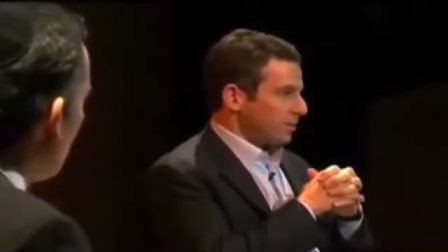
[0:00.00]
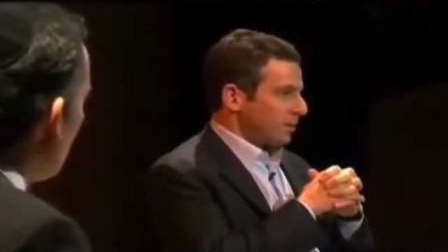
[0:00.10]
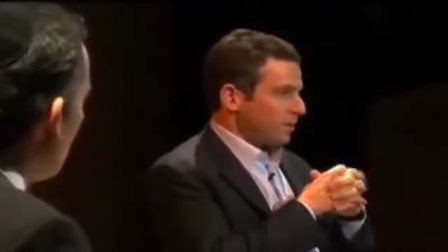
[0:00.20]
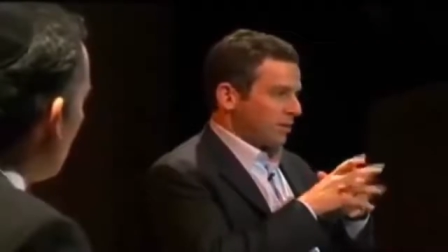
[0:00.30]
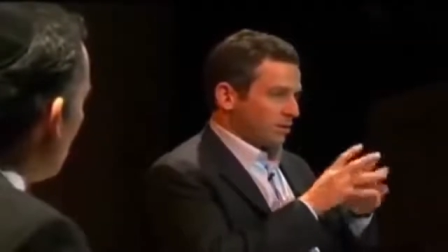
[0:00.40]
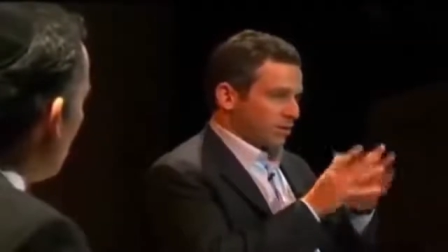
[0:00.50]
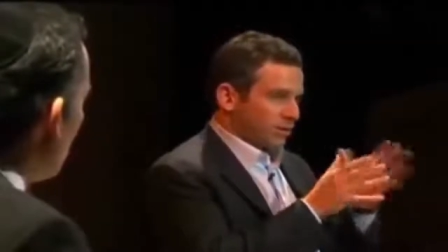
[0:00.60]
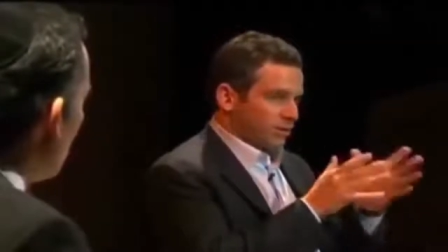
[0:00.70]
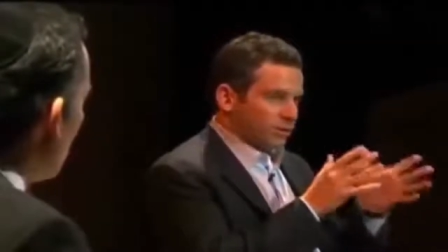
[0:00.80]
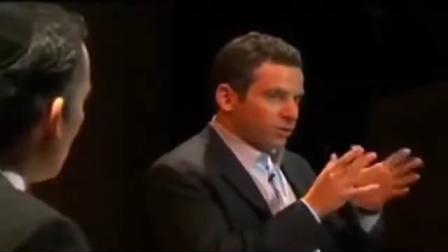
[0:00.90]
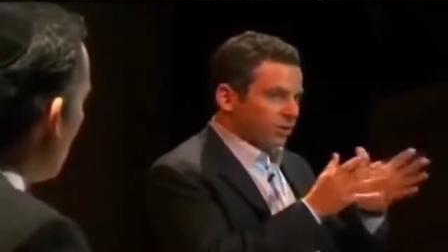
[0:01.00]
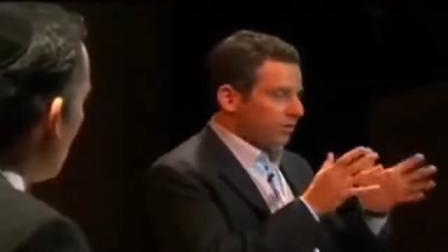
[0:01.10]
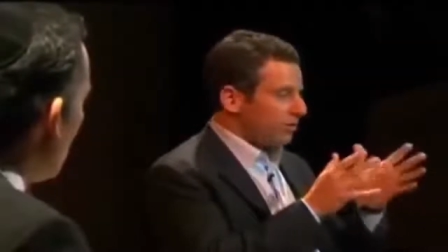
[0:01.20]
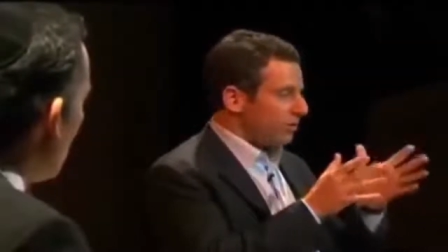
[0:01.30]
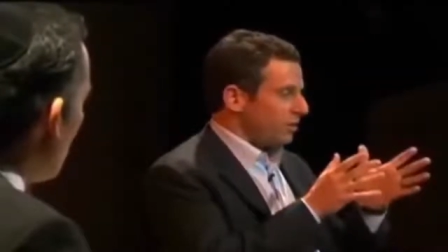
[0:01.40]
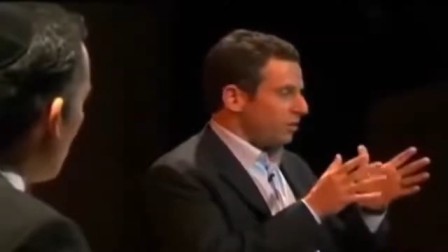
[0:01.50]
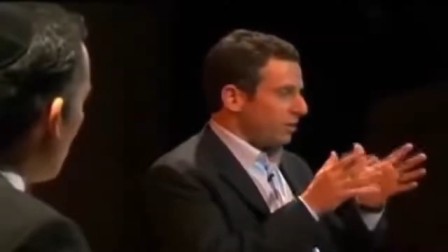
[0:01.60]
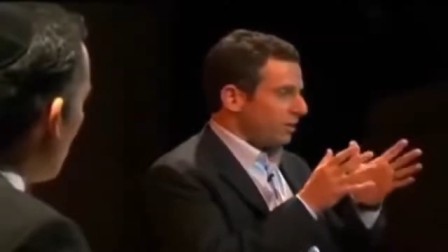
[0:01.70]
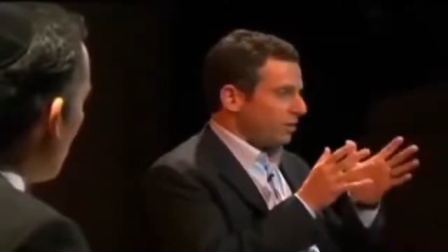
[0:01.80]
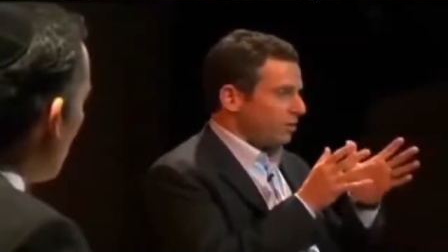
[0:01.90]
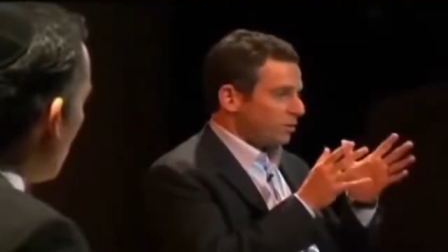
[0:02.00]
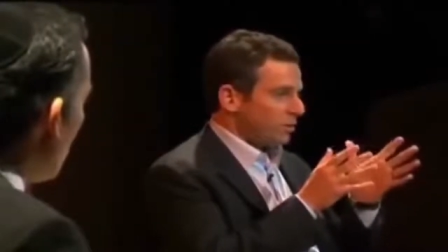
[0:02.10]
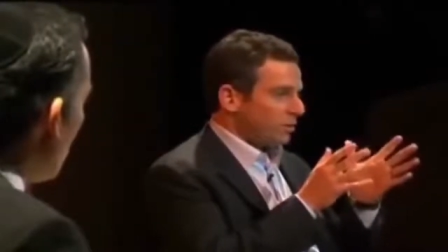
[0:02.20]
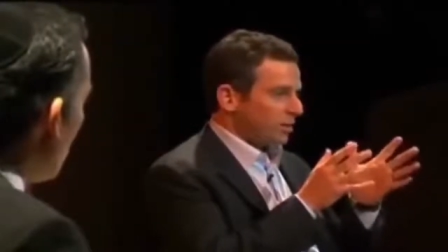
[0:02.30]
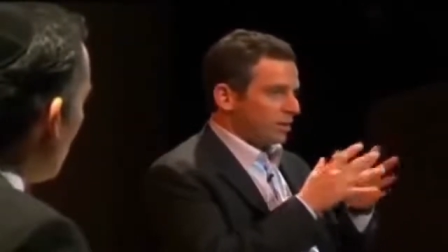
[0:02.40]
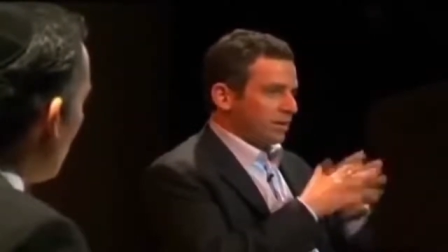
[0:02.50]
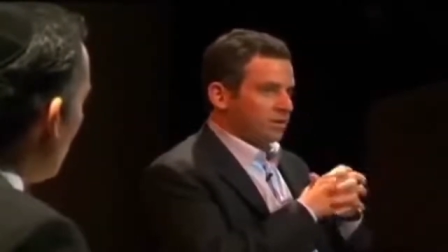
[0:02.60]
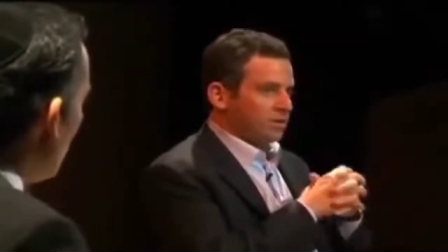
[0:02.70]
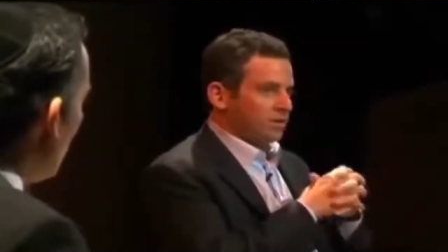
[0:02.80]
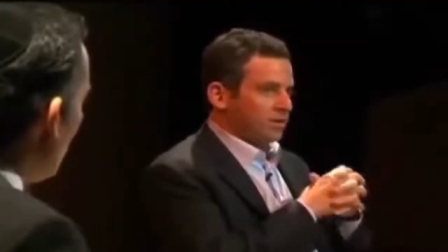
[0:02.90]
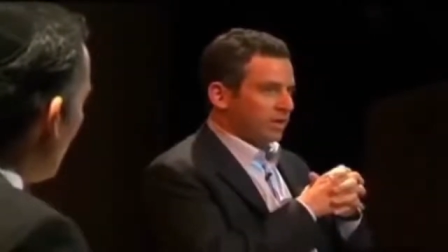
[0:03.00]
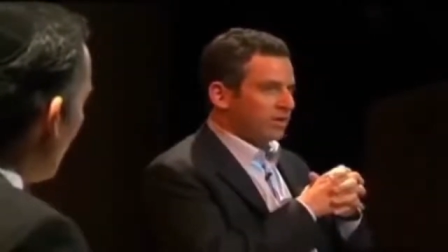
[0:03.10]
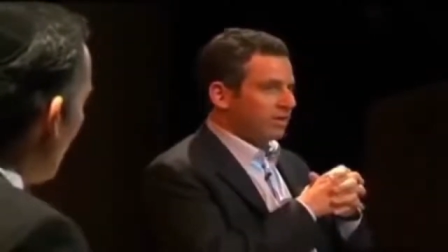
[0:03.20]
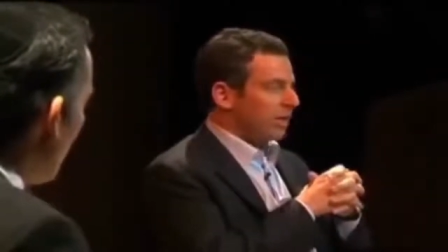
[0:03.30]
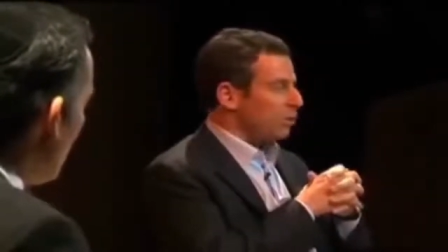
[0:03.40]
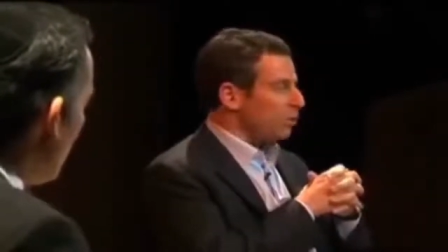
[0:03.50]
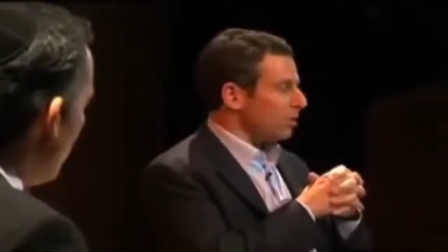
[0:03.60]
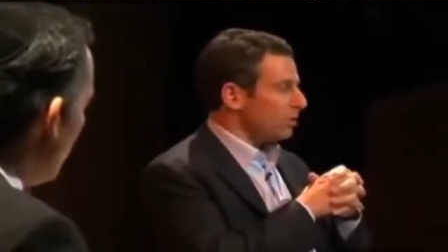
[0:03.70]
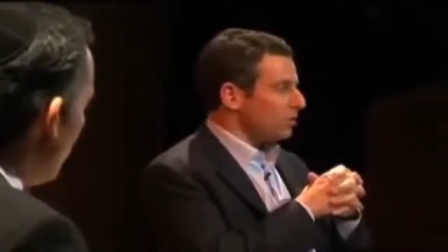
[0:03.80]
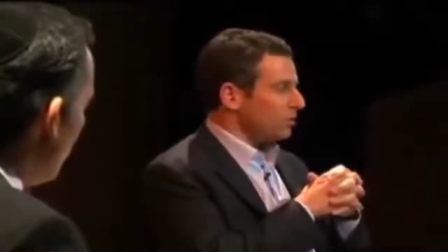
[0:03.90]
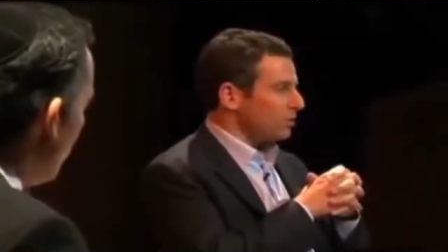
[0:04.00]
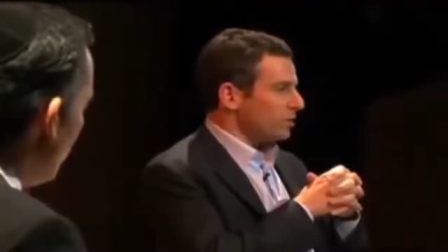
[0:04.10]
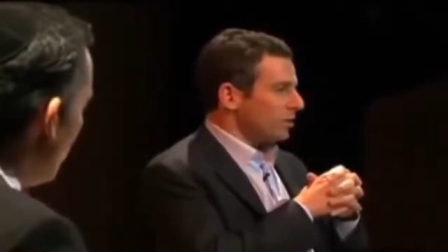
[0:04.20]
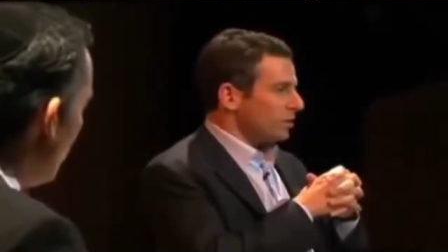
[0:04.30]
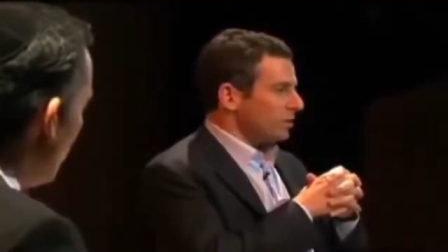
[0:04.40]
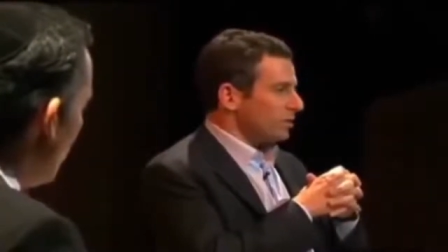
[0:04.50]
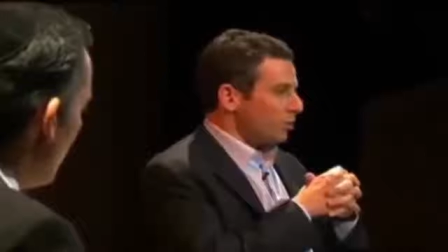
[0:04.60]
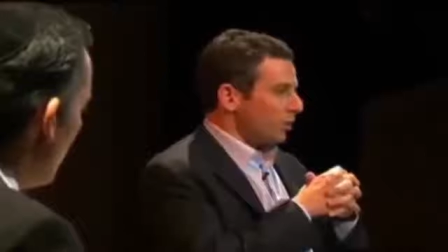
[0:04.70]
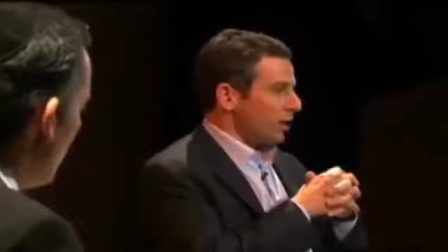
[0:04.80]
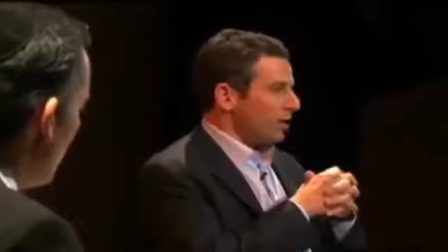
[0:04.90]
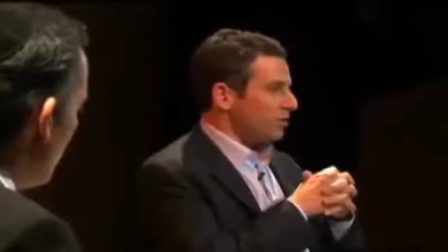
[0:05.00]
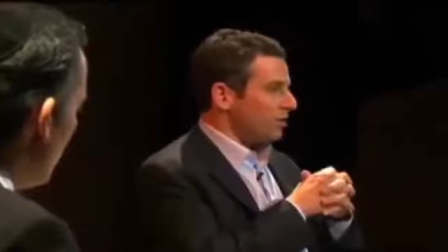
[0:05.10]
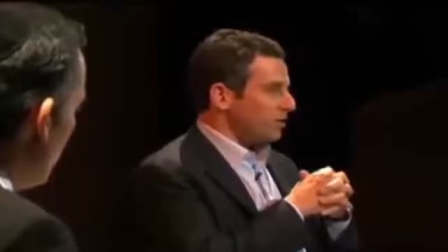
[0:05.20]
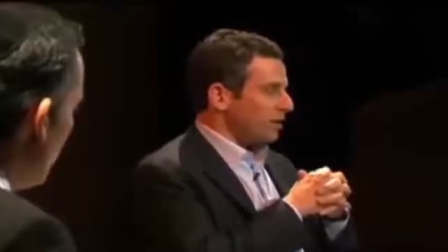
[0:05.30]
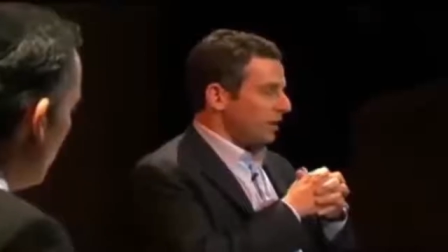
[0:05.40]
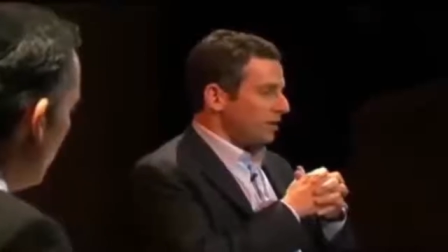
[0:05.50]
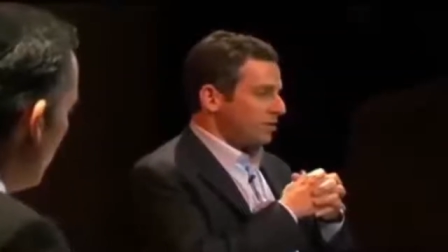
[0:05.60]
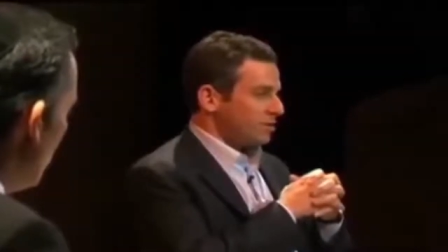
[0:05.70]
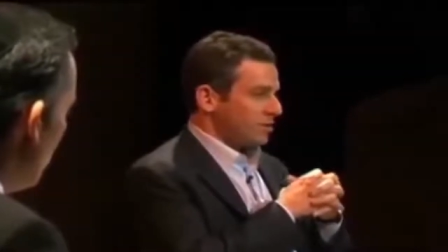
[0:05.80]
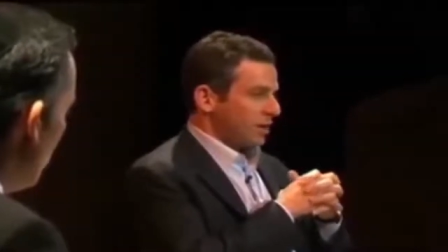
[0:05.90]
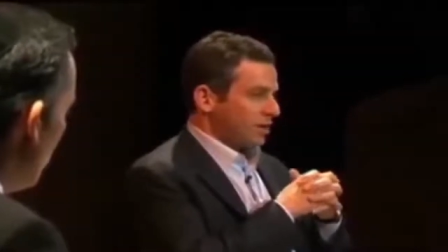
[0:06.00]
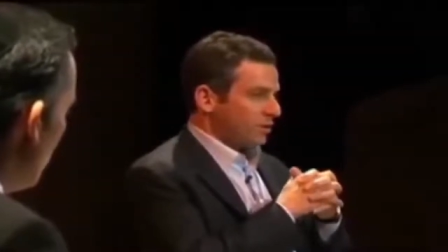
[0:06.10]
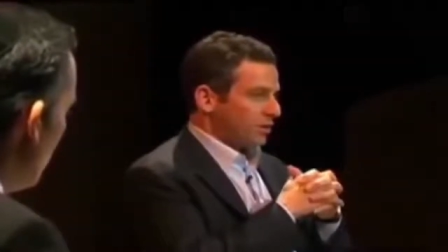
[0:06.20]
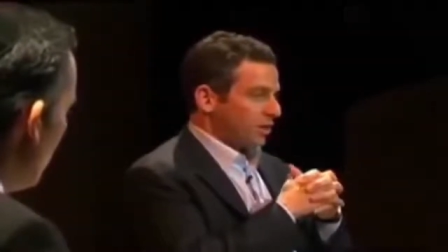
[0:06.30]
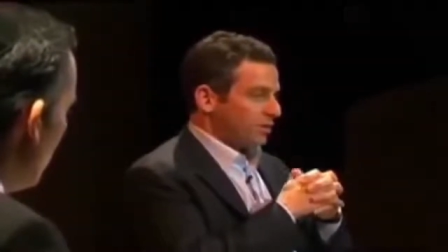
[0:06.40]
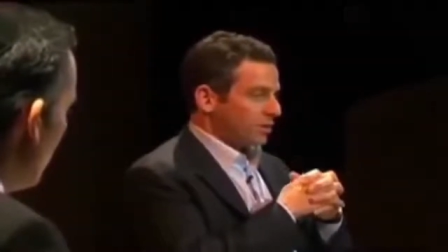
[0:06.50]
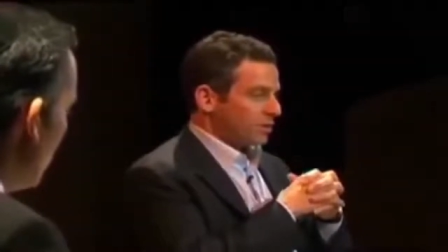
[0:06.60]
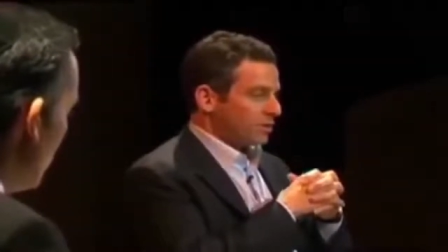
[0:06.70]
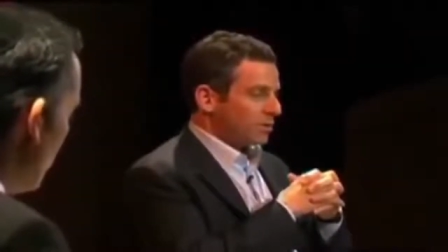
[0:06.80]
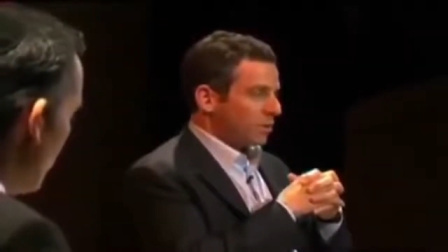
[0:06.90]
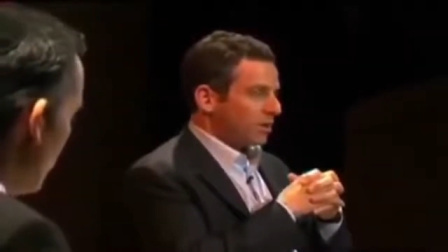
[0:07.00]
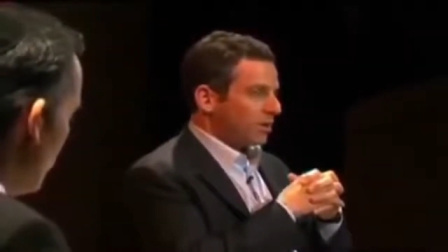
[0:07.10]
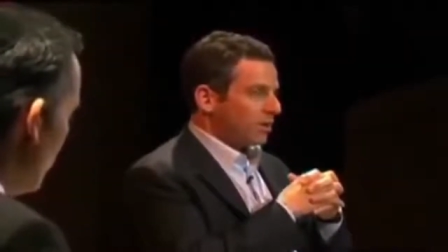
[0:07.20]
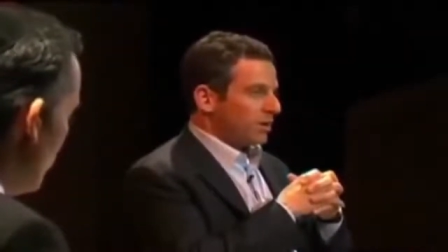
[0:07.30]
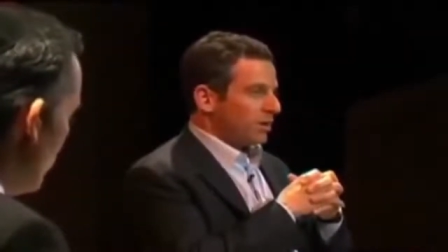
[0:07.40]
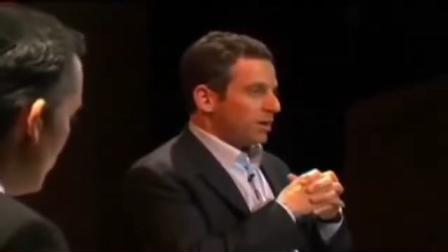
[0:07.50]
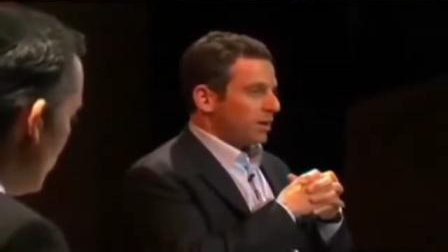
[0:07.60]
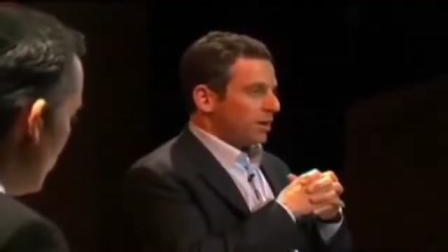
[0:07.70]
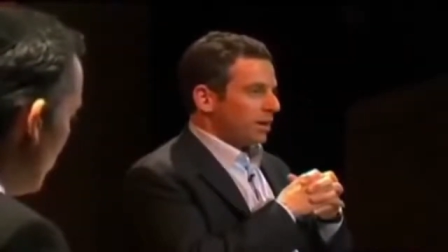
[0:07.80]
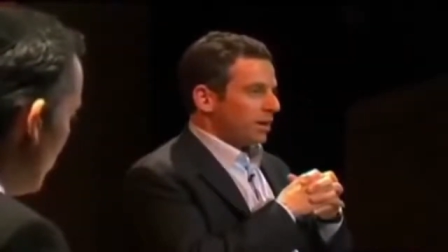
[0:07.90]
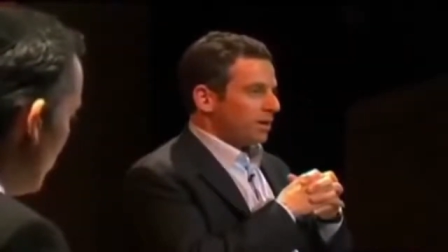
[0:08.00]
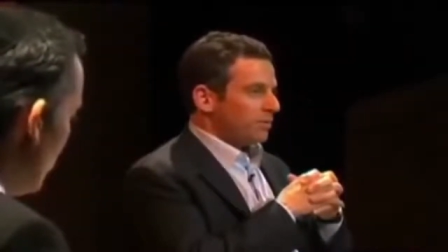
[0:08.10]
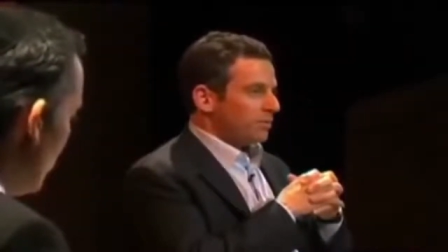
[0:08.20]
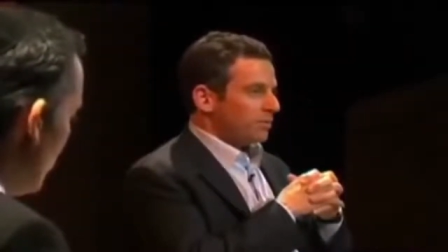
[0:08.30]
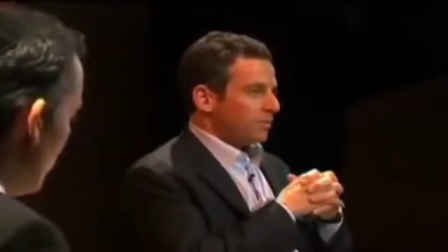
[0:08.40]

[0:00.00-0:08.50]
I mean, there, there are nuances here. We can, we, it, it takes a lot of work to, to rise to the standard of scientific evidence, but um,